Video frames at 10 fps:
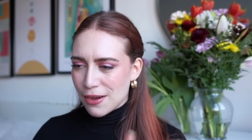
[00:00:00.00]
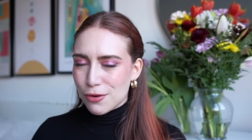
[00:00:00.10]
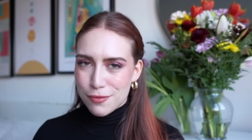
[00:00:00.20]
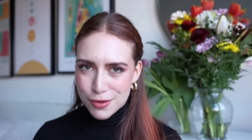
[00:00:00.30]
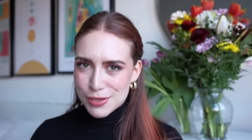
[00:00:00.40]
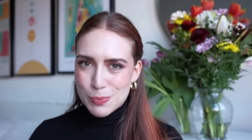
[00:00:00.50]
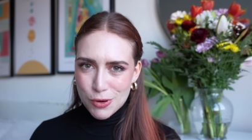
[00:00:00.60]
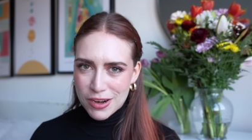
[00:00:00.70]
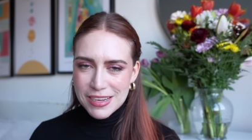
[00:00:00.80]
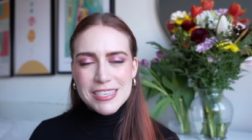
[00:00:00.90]
out of those
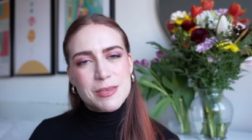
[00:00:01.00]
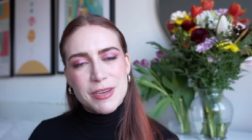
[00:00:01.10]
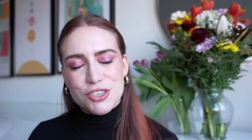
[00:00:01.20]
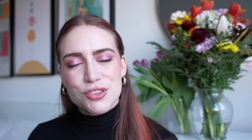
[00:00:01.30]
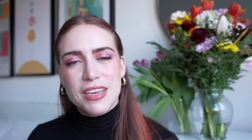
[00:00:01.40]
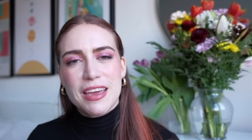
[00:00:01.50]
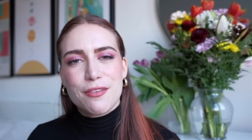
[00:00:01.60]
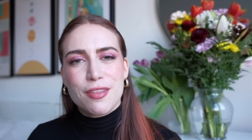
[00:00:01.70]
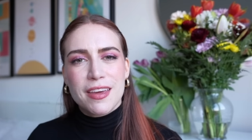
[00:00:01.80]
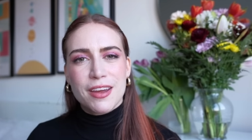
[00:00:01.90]
products, especially
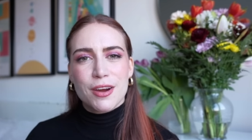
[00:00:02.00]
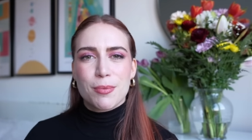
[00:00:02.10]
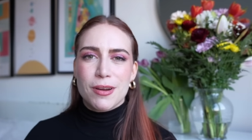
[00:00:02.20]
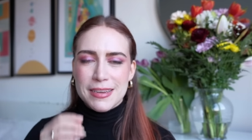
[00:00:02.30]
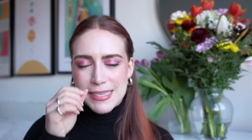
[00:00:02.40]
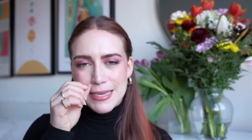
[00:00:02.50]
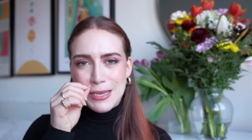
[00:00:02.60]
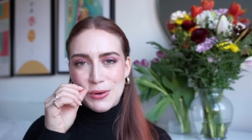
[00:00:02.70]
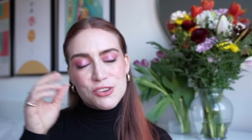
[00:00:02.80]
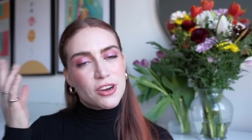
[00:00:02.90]
if they are products that
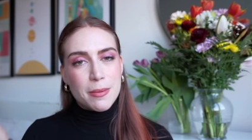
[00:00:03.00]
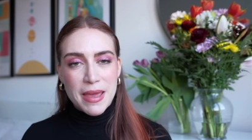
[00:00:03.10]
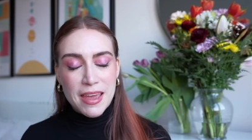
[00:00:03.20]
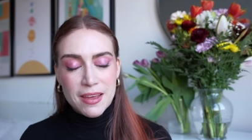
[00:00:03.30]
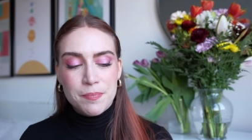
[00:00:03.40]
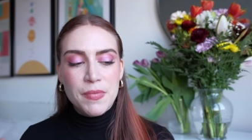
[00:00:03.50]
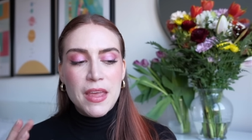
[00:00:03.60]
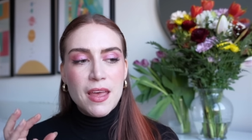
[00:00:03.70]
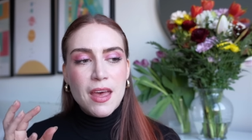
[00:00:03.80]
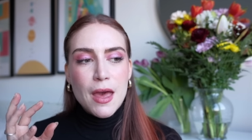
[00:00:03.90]
you are trying to pan.
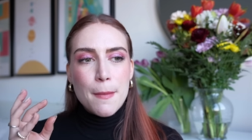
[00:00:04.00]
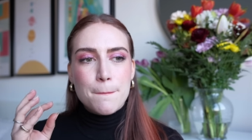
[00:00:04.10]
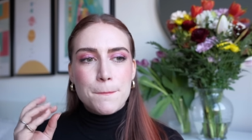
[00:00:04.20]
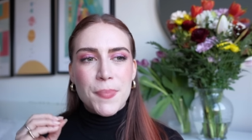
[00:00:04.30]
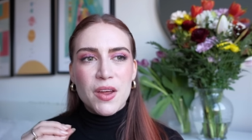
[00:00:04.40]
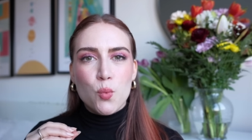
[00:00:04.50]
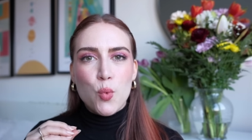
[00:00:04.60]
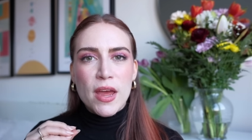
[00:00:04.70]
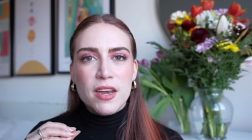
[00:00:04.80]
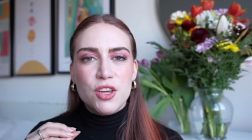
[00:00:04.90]
But
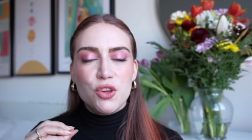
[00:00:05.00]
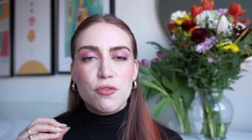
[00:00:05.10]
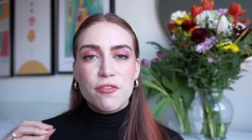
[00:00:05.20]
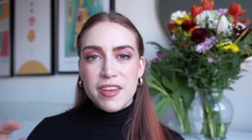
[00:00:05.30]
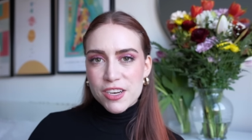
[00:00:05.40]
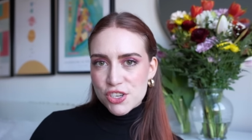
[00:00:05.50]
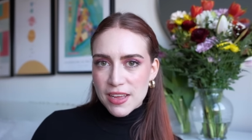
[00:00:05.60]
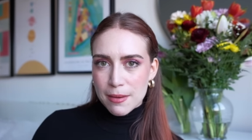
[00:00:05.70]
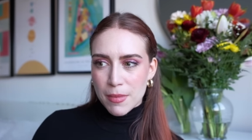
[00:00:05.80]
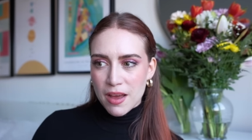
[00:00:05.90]
when you finish
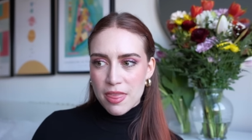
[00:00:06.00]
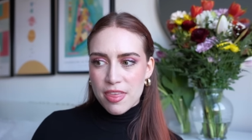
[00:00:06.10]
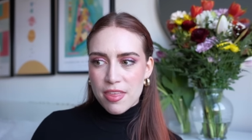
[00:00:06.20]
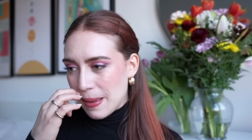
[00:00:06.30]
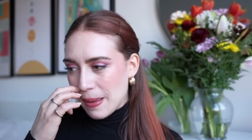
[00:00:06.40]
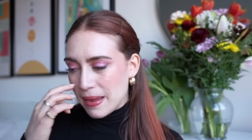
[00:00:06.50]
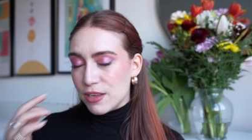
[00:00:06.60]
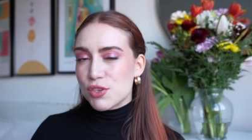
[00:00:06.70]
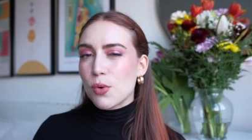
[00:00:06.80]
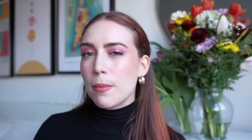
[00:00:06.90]
that month, and
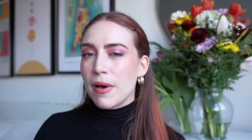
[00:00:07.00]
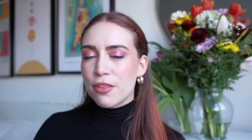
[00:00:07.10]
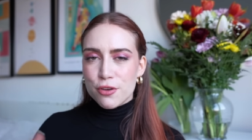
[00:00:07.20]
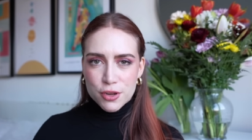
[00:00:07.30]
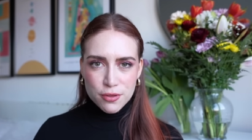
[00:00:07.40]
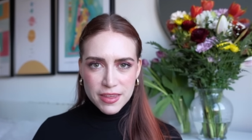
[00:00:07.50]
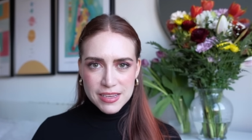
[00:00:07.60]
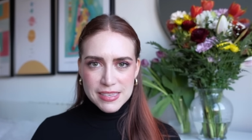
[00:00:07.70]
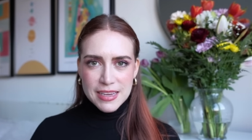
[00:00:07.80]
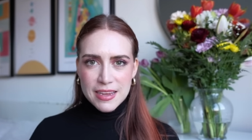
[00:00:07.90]
you swap other new
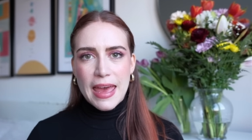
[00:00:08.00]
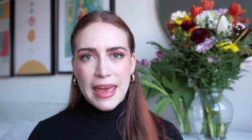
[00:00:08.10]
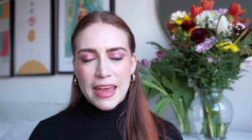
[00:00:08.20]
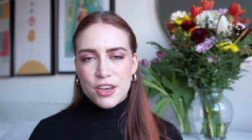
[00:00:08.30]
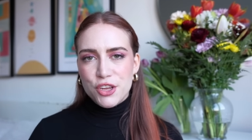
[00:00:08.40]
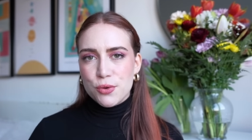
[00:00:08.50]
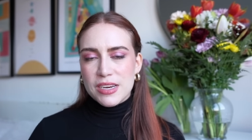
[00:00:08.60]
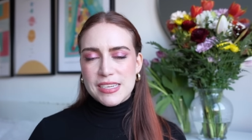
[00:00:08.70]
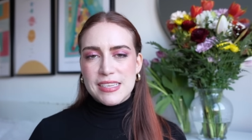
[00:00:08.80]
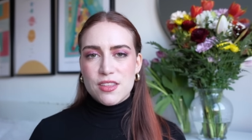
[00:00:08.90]
things in and you
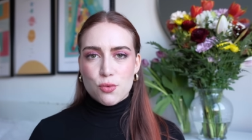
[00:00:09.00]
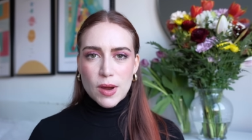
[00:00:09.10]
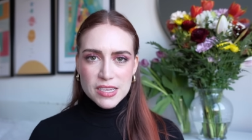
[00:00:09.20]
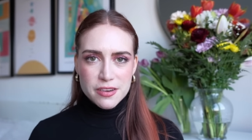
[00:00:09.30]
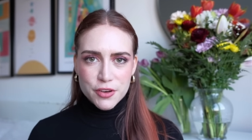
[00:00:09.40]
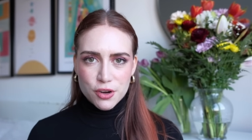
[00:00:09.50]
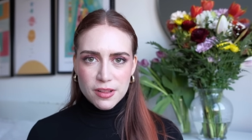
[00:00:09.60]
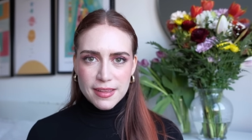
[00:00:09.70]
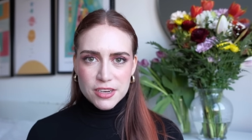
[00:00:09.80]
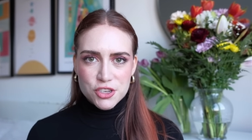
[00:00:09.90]
get to see the rest of your
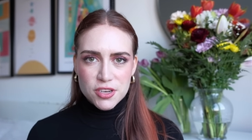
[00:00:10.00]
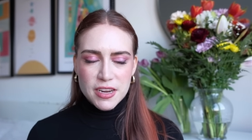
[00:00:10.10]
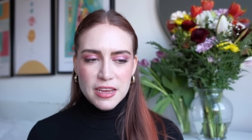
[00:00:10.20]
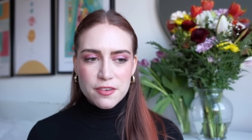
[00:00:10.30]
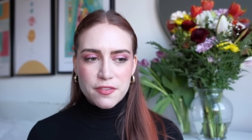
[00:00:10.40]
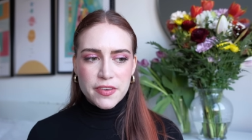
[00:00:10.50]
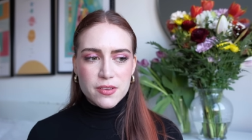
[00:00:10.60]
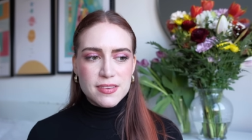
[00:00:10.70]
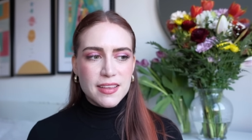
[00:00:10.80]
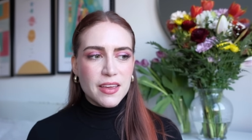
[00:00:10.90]
collection, it
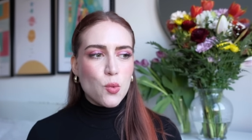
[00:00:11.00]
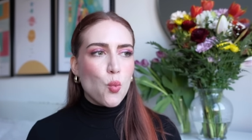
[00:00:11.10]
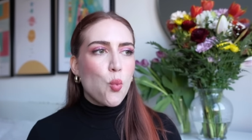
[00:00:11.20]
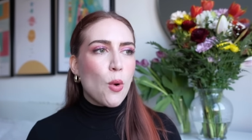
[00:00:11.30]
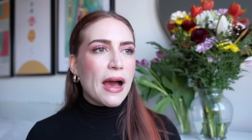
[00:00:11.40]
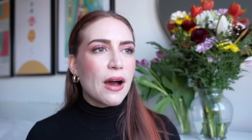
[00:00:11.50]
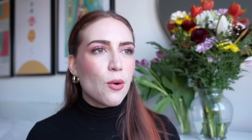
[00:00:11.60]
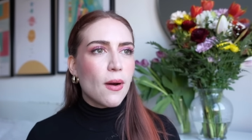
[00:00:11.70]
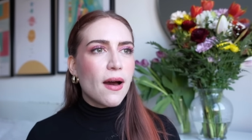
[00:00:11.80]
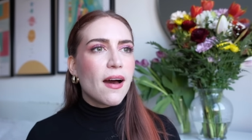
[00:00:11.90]
feels like,
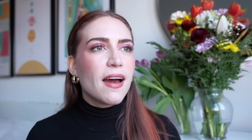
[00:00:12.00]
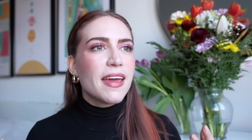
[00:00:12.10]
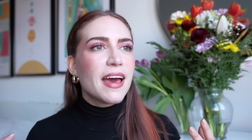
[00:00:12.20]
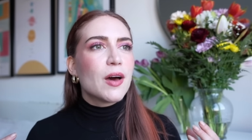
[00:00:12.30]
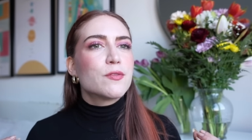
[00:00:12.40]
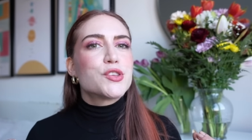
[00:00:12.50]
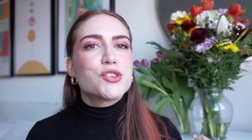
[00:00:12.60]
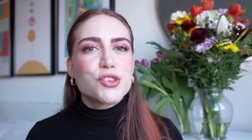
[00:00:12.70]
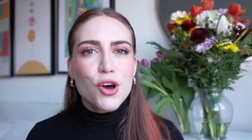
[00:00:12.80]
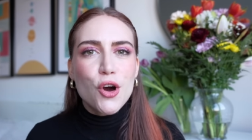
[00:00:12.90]
wow, I have
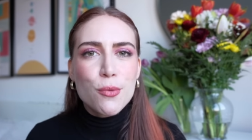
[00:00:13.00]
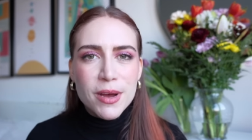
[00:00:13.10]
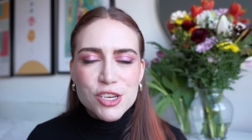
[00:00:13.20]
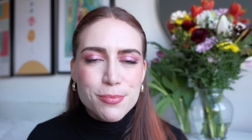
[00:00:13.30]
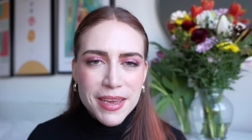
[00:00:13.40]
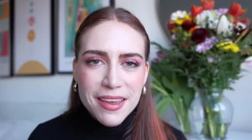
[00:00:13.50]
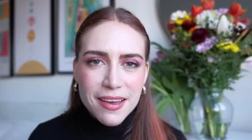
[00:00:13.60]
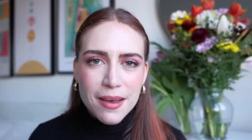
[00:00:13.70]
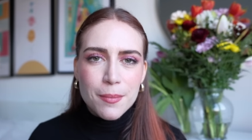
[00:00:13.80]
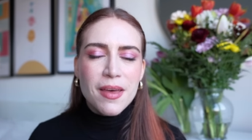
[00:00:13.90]
so much
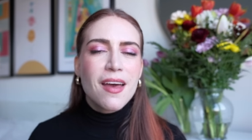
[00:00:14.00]
makeup.